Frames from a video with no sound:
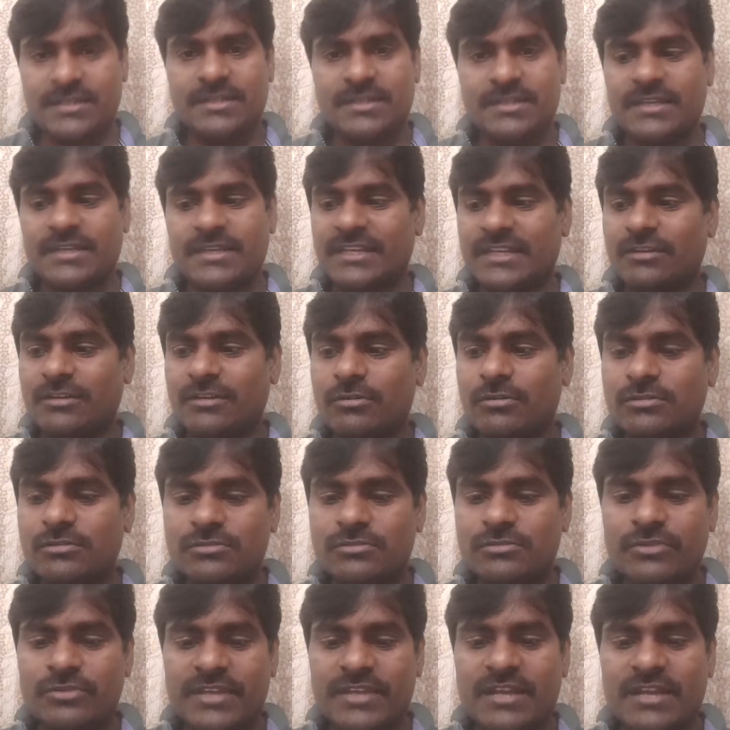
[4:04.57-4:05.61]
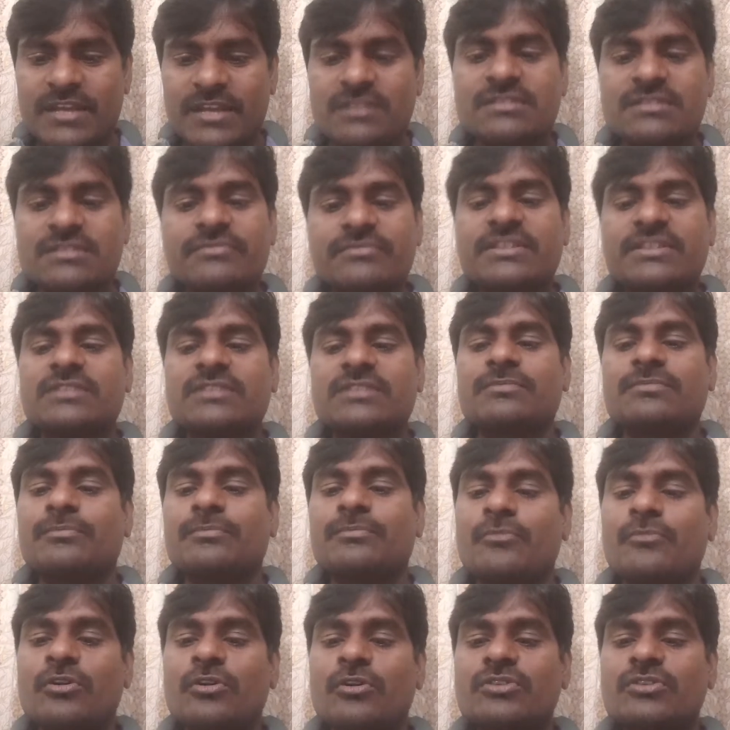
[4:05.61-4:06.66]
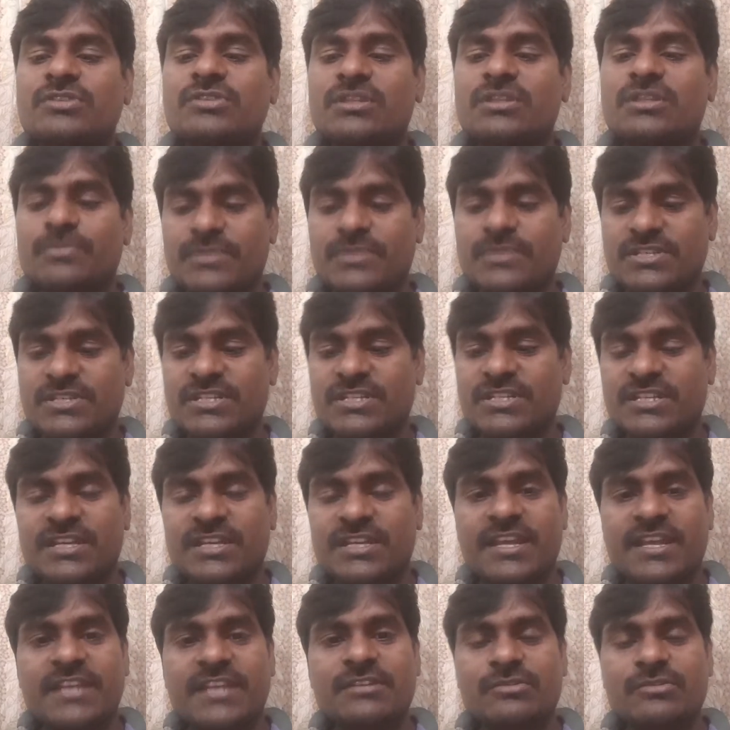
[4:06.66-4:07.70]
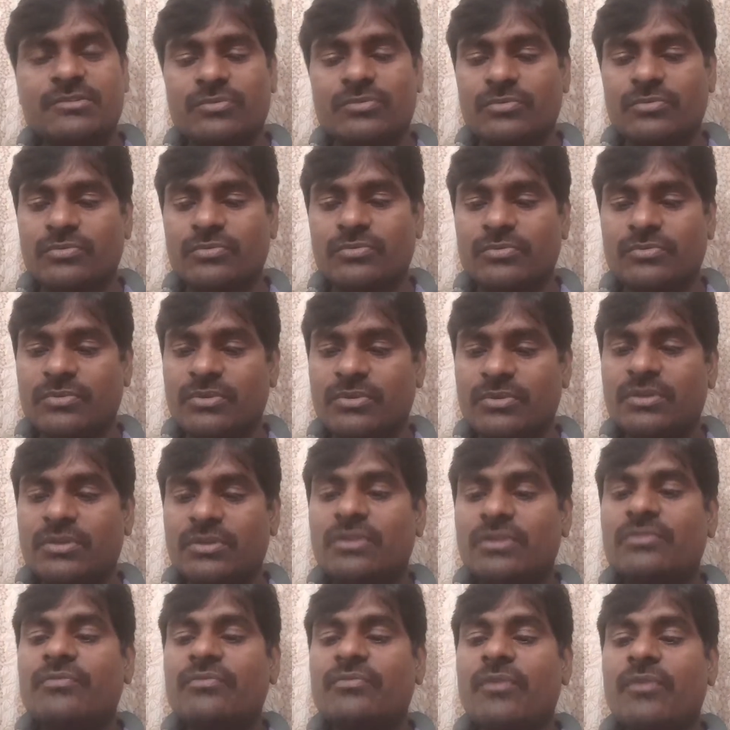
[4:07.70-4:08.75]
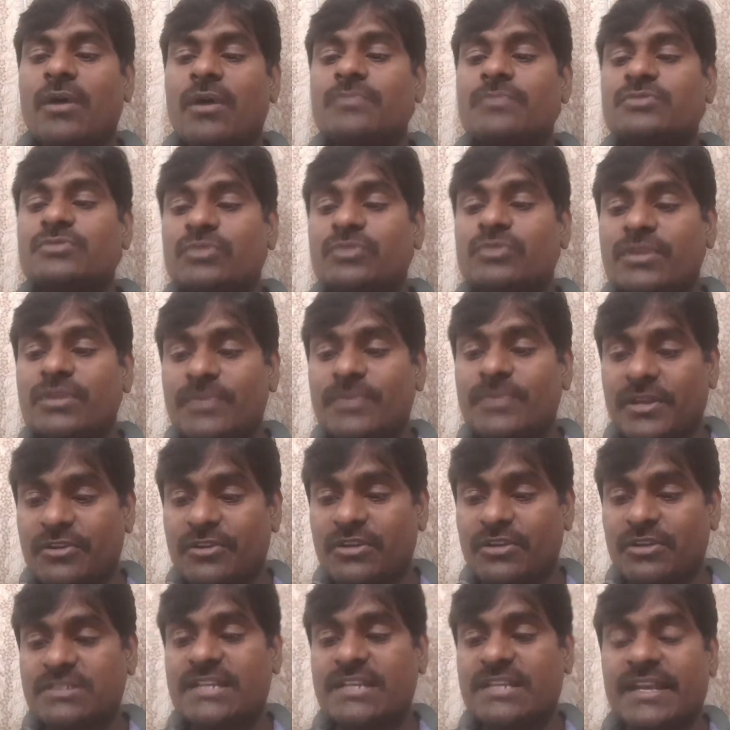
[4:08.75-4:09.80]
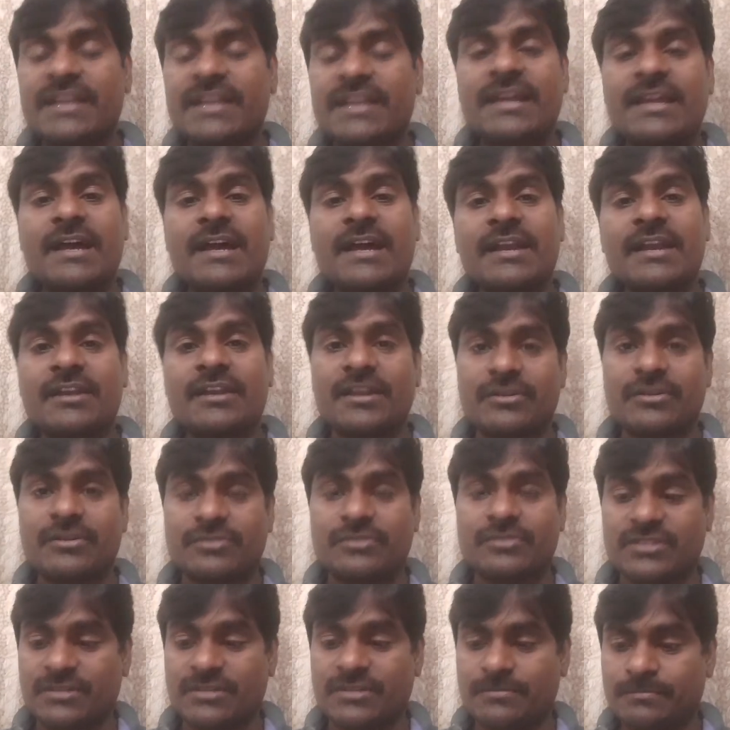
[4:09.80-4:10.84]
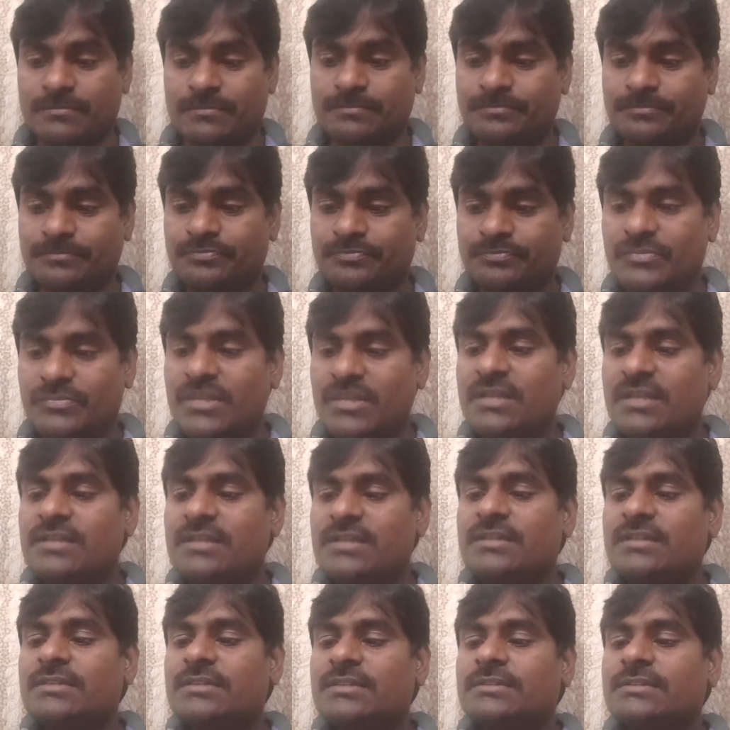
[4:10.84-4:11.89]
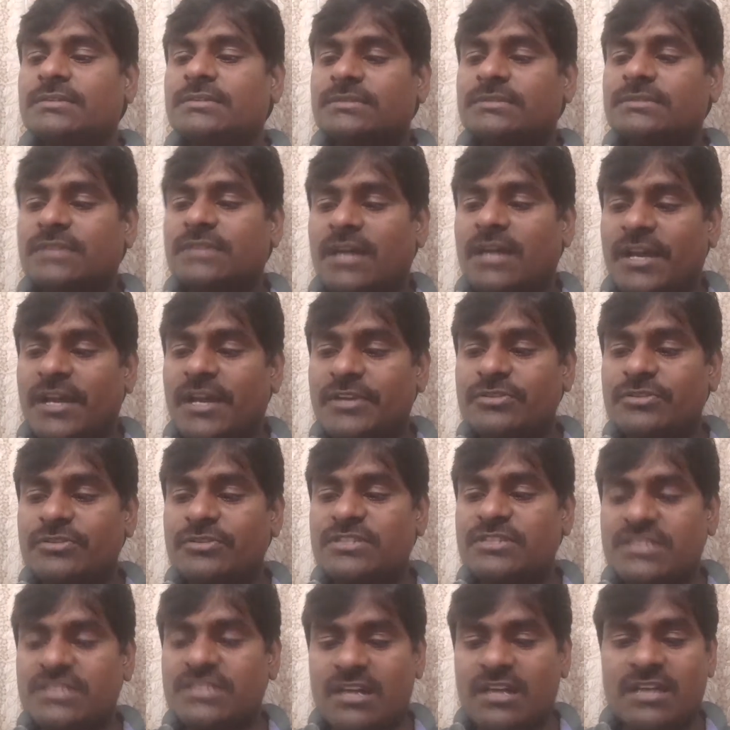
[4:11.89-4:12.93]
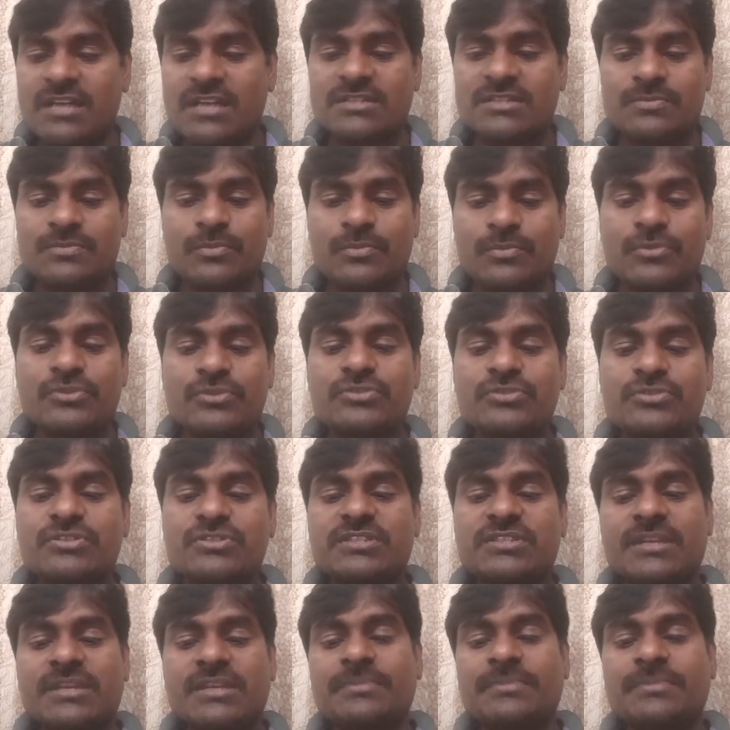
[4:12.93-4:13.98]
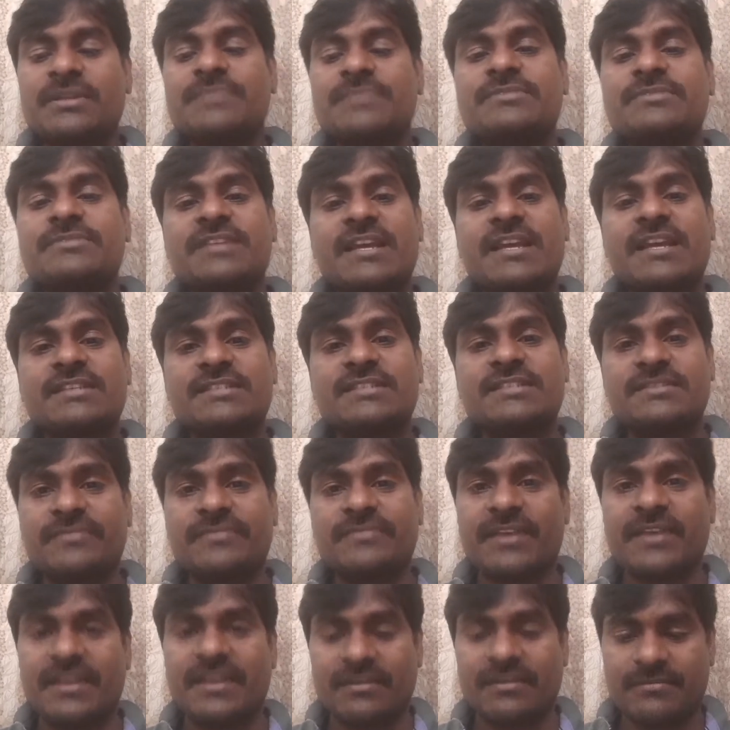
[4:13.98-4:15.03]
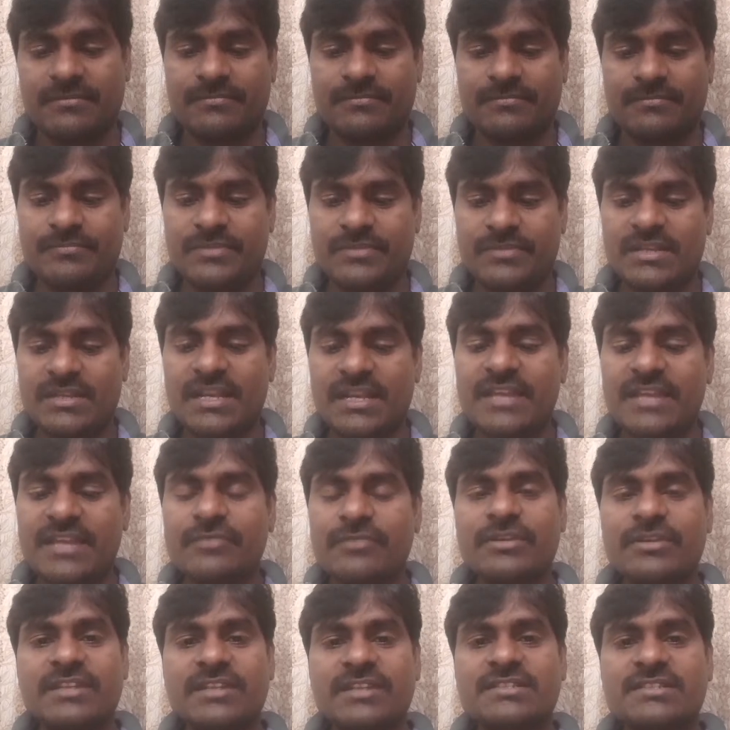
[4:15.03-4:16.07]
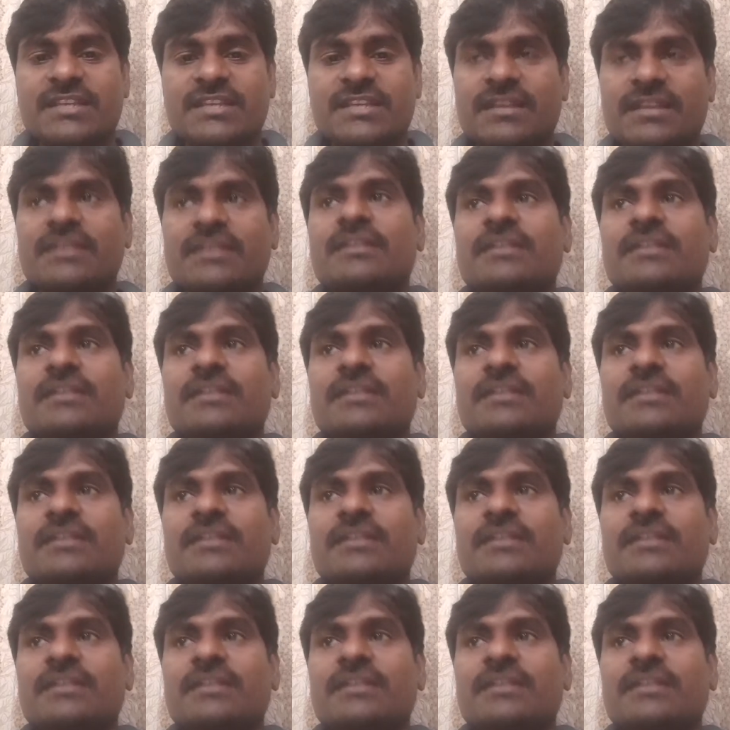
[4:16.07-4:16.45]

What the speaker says: It also reacts with the moisture present in air to form sodium hydroxide and hydrogen. The hydrogen thus produced sometimes catches fire. Like we can say